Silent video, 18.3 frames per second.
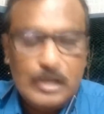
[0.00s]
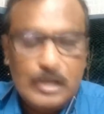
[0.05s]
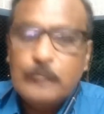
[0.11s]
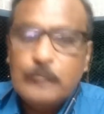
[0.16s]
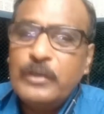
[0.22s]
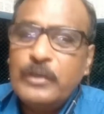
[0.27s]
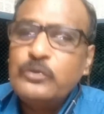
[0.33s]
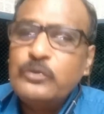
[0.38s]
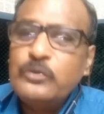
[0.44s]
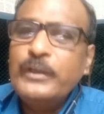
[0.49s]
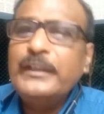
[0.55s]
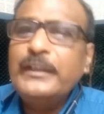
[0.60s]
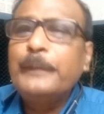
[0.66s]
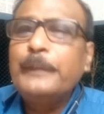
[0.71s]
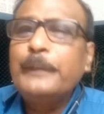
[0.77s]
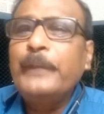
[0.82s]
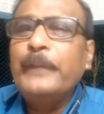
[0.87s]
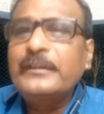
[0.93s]
But when
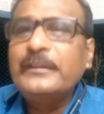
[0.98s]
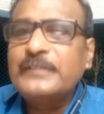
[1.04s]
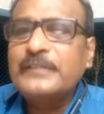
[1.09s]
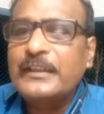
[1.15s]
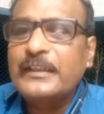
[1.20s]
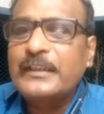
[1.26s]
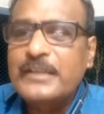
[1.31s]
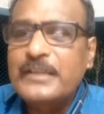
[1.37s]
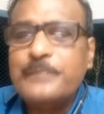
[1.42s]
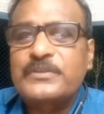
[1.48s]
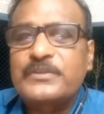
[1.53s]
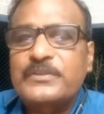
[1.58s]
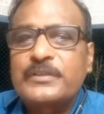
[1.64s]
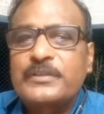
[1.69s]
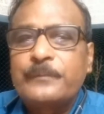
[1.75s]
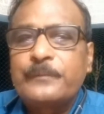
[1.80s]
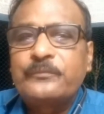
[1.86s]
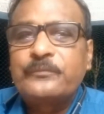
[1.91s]
he makes a gift,
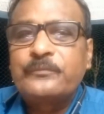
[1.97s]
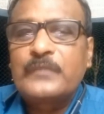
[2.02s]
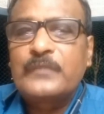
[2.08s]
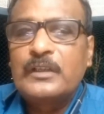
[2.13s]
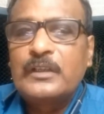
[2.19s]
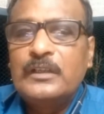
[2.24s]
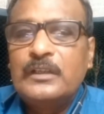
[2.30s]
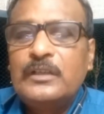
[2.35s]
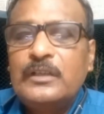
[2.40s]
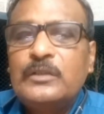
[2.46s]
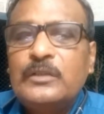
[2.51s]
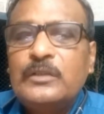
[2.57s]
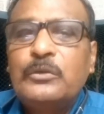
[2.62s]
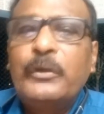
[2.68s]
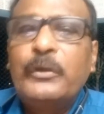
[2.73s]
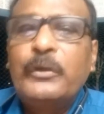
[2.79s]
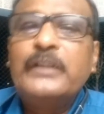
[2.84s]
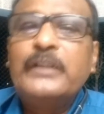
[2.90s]

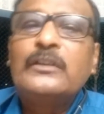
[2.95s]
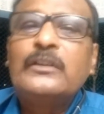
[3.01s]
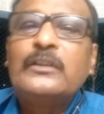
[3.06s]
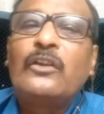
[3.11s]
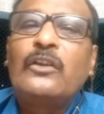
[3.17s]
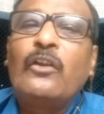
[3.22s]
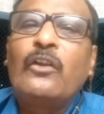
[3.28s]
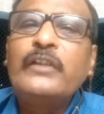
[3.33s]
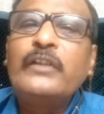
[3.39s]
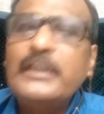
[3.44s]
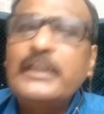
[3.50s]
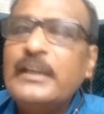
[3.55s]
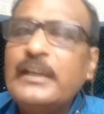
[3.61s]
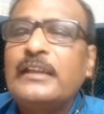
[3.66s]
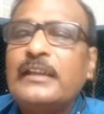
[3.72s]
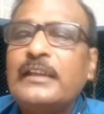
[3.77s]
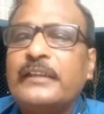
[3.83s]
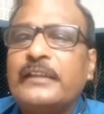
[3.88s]
when not in
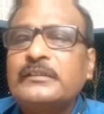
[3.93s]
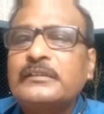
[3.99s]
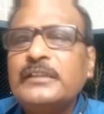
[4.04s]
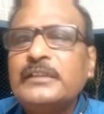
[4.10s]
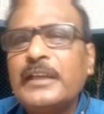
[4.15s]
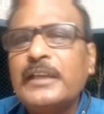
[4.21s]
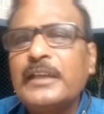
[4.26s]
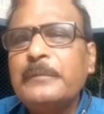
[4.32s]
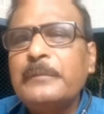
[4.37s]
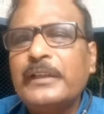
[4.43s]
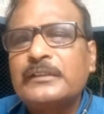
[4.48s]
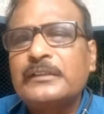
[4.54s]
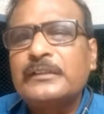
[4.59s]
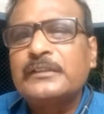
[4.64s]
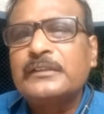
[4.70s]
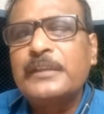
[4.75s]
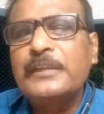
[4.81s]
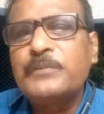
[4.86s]
illness, he can make
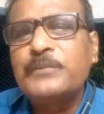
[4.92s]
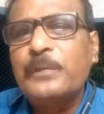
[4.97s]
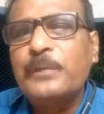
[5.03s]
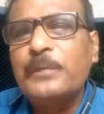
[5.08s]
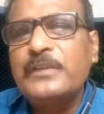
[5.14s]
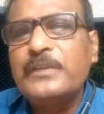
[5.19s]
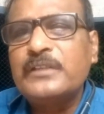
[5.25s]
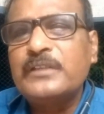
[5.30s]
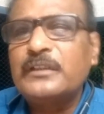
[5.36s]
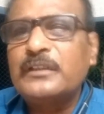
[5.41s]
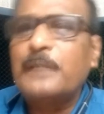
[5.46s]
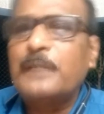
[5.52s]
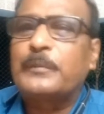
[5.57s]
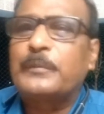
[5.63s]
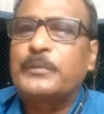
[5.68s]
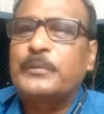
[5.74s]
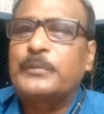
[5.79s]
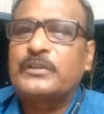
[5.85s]
gift of his entire
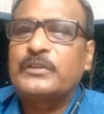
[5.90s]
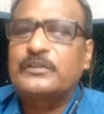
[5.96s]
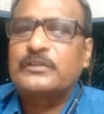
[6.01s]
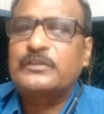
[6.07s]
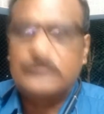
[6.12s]
property.